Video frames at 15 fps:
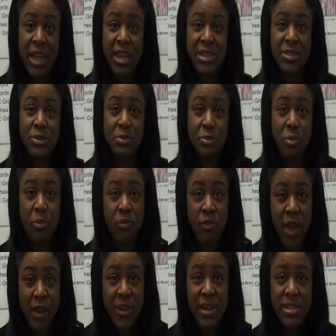It's
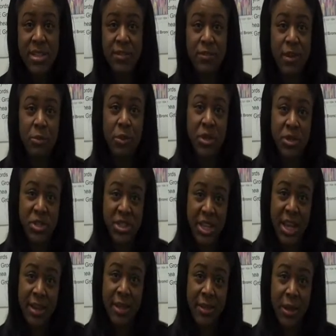very different when you're
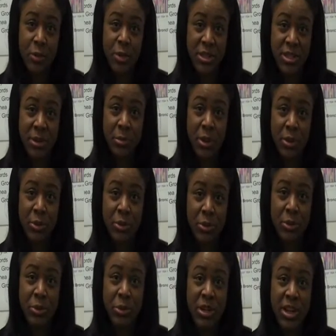standing there with someone who
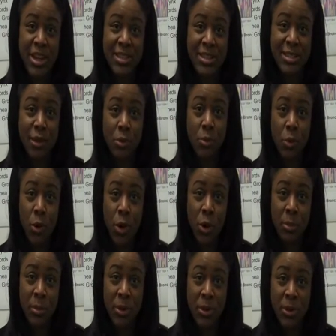is still
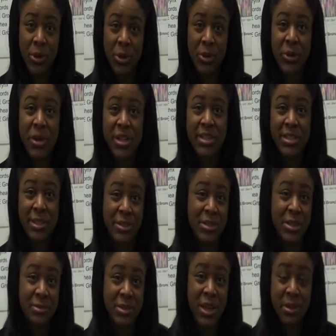warm, who can still
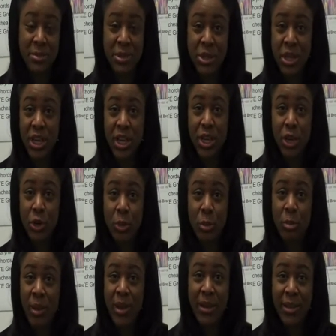sometimes look at you,
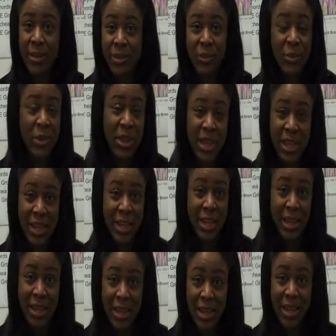but there's really
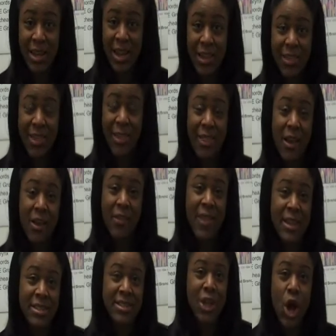nothing there, and
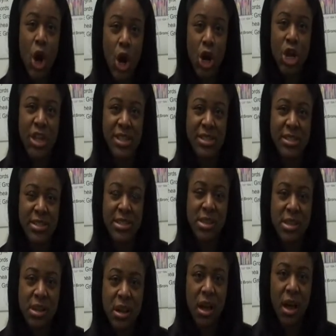that's the hardest
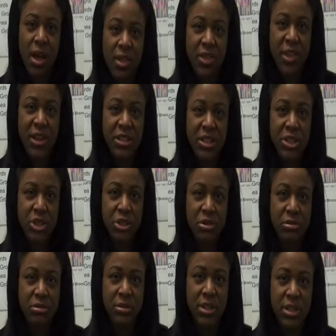uh, thing to do.
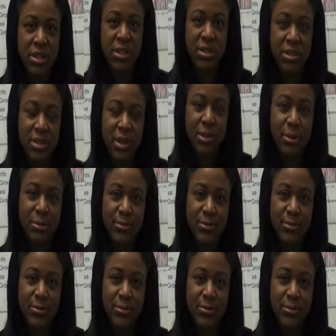So.